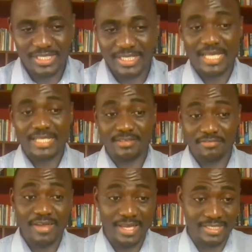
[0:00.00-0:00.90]
and that's a
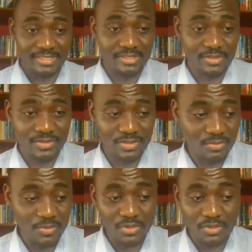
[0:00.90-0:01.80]
fact, because
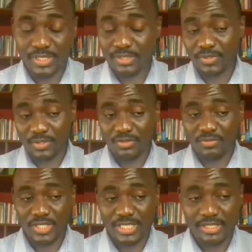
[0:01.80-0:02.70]
tomorrow we don't
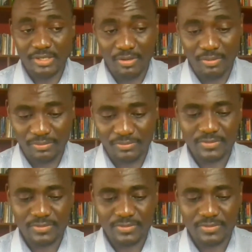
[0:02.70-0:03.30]
really know.